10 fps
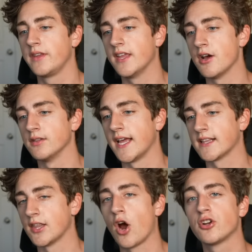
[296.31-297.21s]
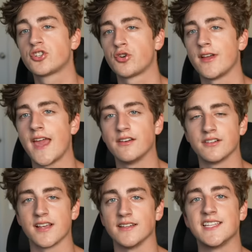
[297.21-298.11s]
you know, like large
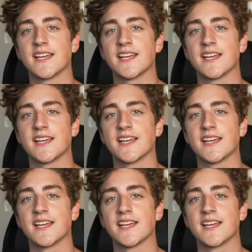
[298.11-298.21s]
creators on